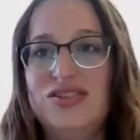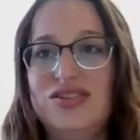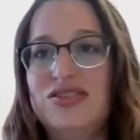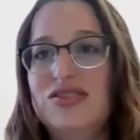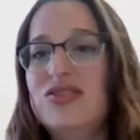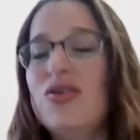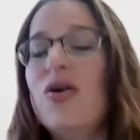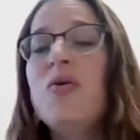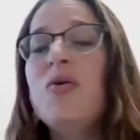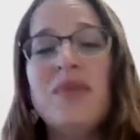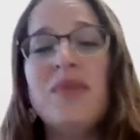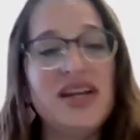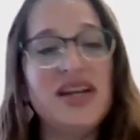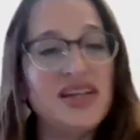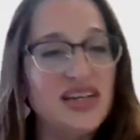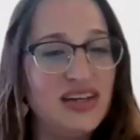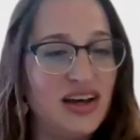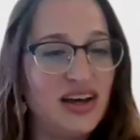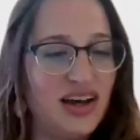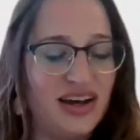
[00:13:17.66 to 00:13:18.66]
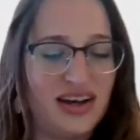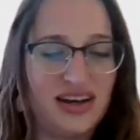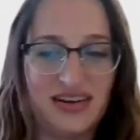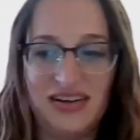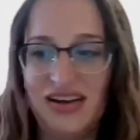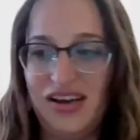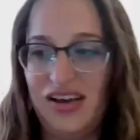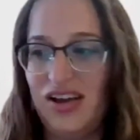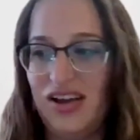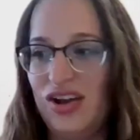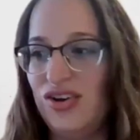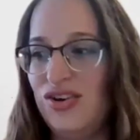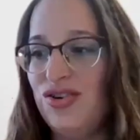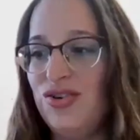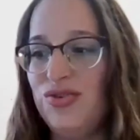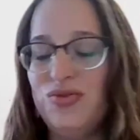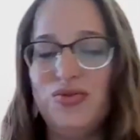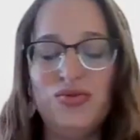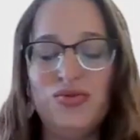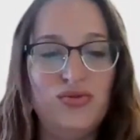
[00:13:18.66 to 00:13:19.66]
so many
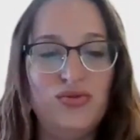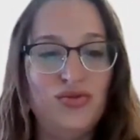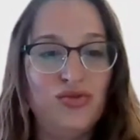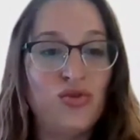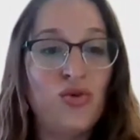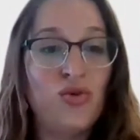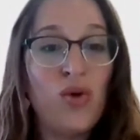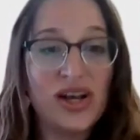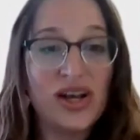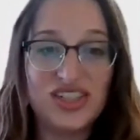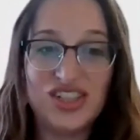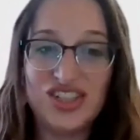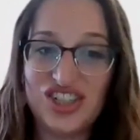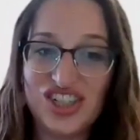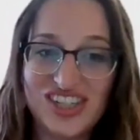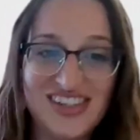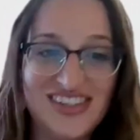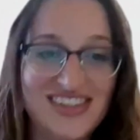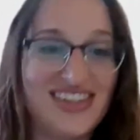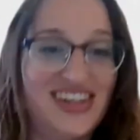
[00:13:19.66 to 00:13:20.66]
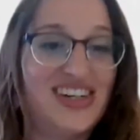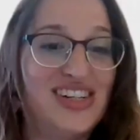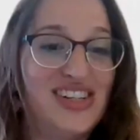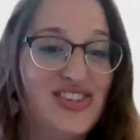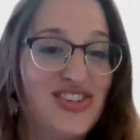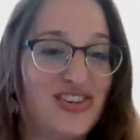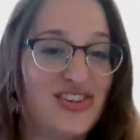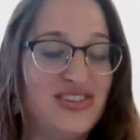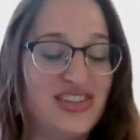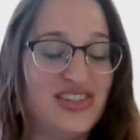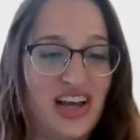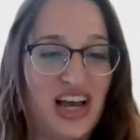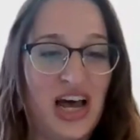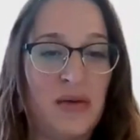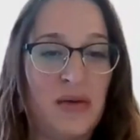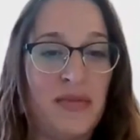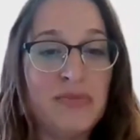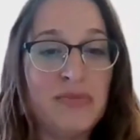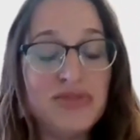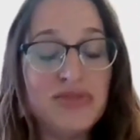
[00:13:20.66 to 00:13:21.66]
new questions and concerns that
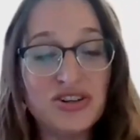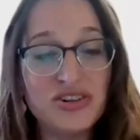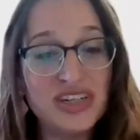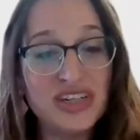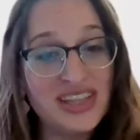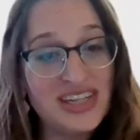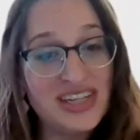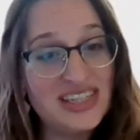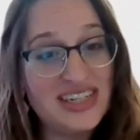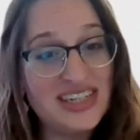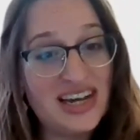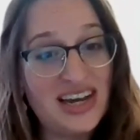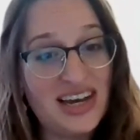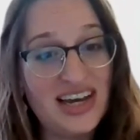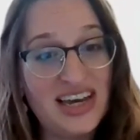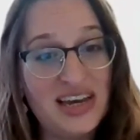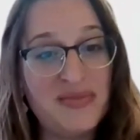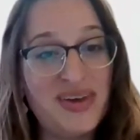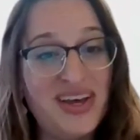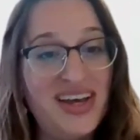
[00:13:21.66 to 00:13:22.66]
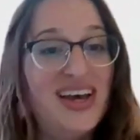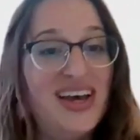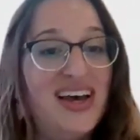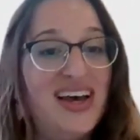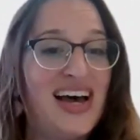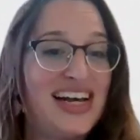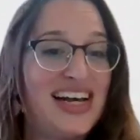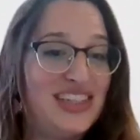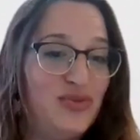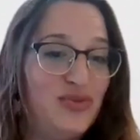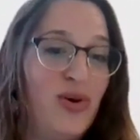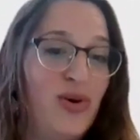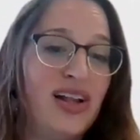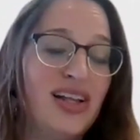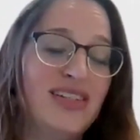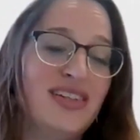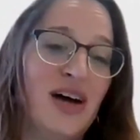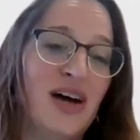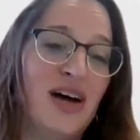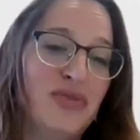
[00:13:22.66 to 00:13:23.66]
come up during this time, as well
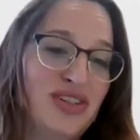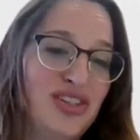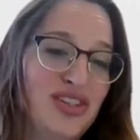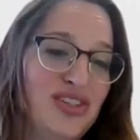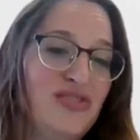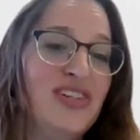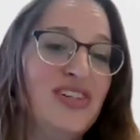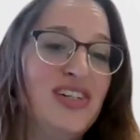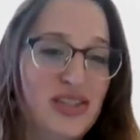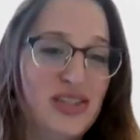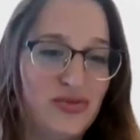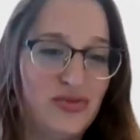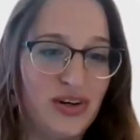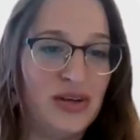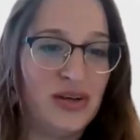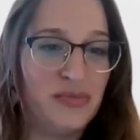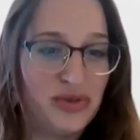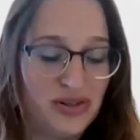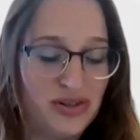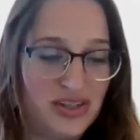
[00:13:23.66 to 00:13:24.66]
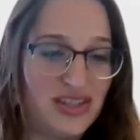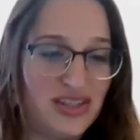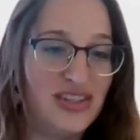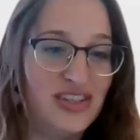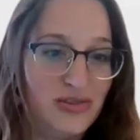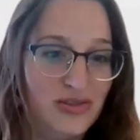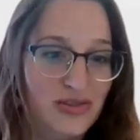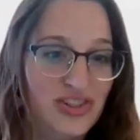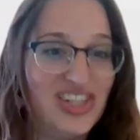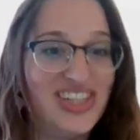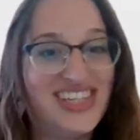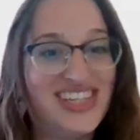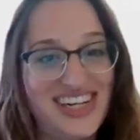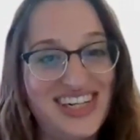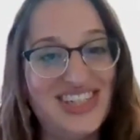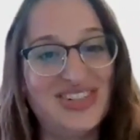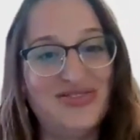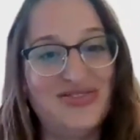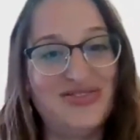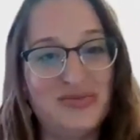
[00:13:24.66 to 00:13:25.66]
as opportunities for in-person
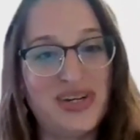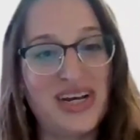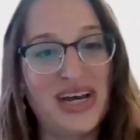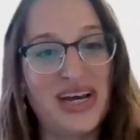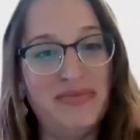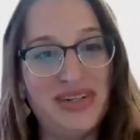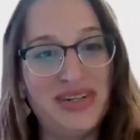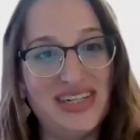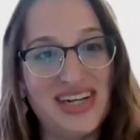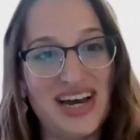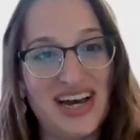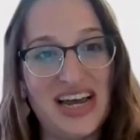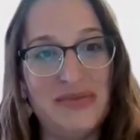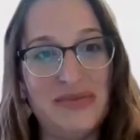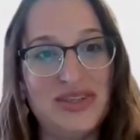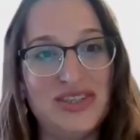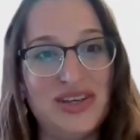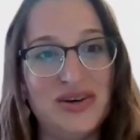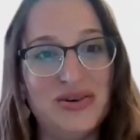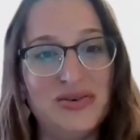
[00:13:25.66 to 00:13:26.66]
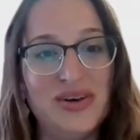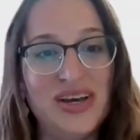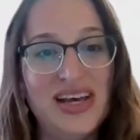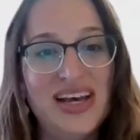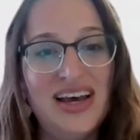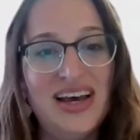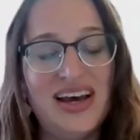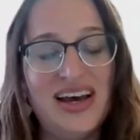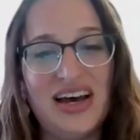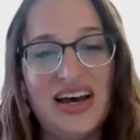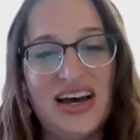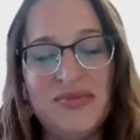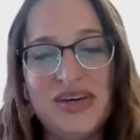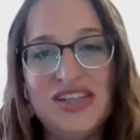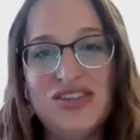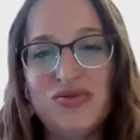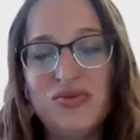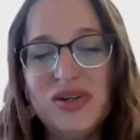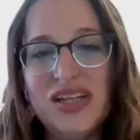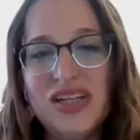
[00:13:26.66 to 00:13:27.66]
socialization from time to time. So
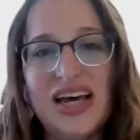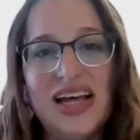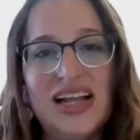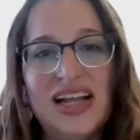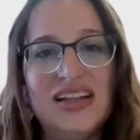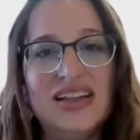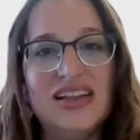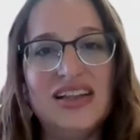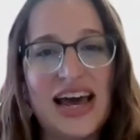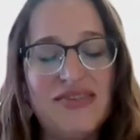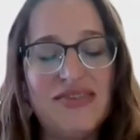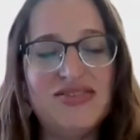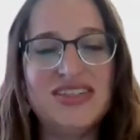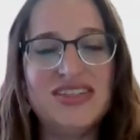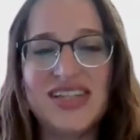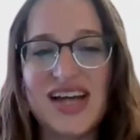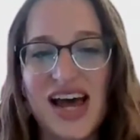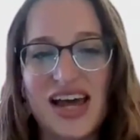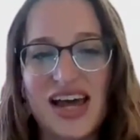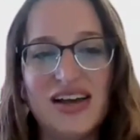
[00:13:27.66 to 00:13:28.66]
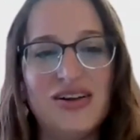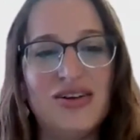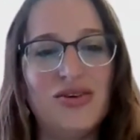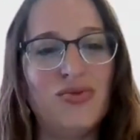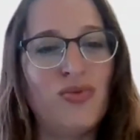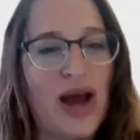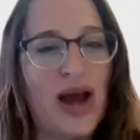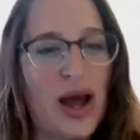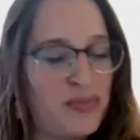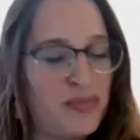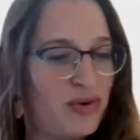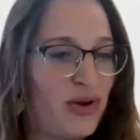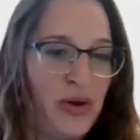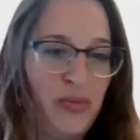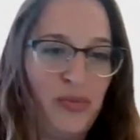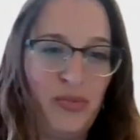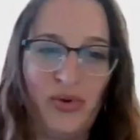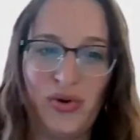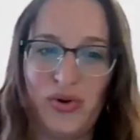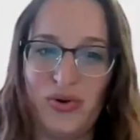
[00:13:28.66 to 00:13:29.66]
it's really a lifestyle
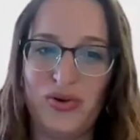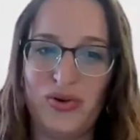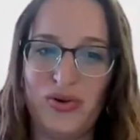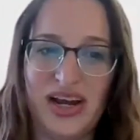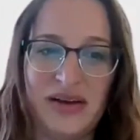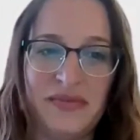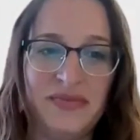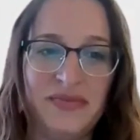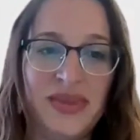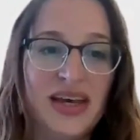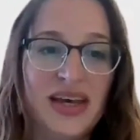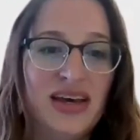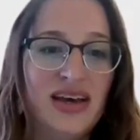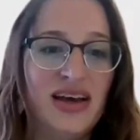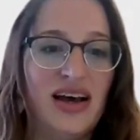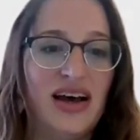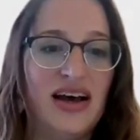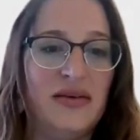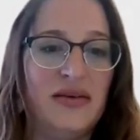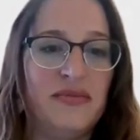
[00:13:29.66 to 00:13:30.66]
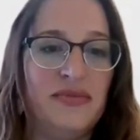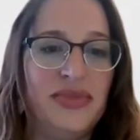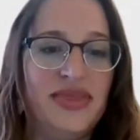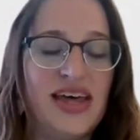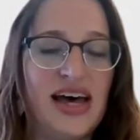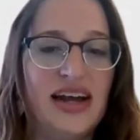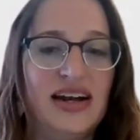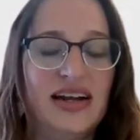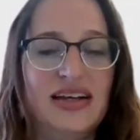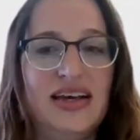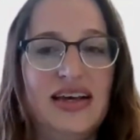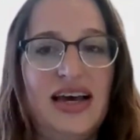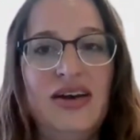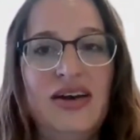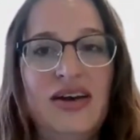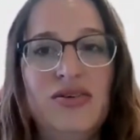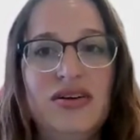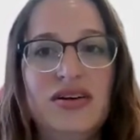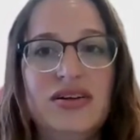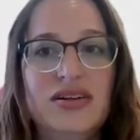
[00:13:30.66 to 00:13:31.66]
wraparound program that
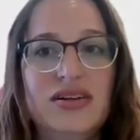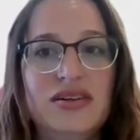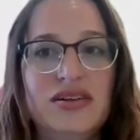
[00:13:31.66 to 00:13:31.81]
can